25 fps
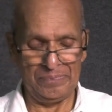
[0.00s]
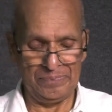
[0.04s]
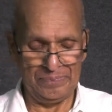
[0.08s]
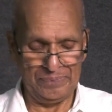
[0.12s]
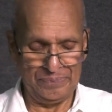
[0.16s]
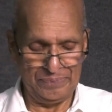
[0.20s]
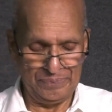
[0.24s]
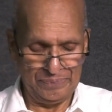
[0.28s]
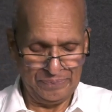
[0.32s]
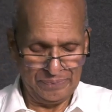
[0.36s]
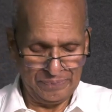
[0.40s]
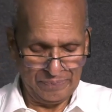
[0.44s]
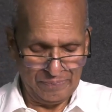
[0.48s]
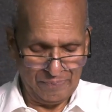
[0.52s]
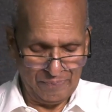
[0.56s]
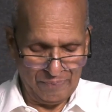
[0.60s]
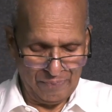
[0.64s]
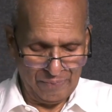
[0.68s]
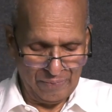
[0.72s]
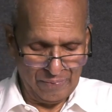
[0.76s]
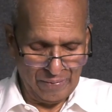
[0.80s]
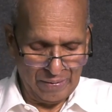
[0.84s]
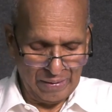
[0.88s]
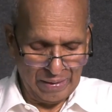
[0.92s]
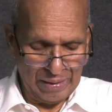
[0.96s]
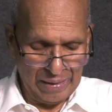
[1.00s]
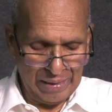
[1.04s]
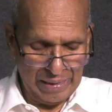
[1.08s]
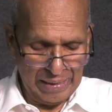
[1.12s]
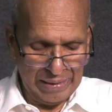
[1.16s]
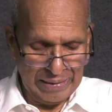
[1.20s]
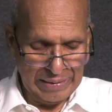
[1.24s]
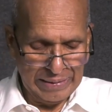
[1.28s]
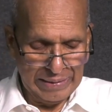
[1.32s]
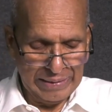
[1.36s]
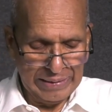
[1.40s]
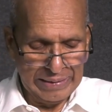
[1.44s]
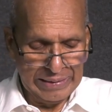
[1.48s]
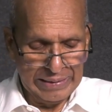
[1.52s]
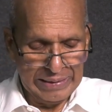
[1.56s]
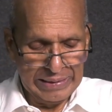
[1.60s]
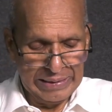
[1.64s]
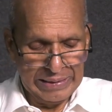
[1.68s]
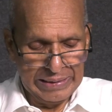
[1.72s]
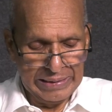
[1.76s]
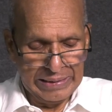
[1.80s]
No one is speaking in this clip.